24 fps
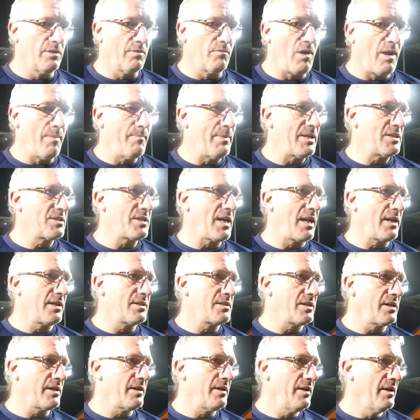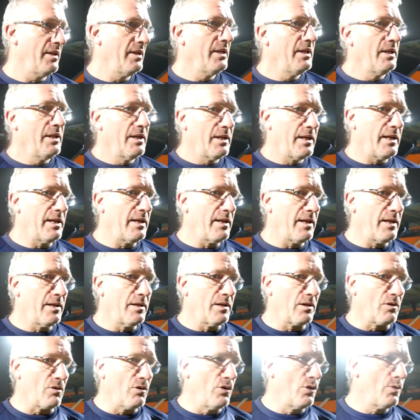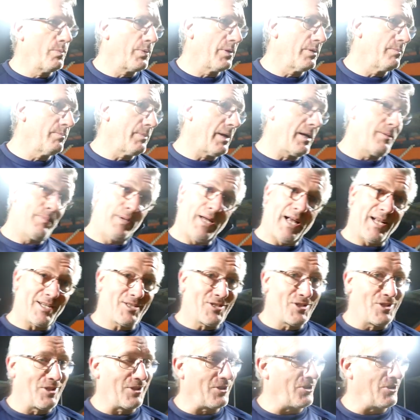the right mentality in the group, and maybe add to the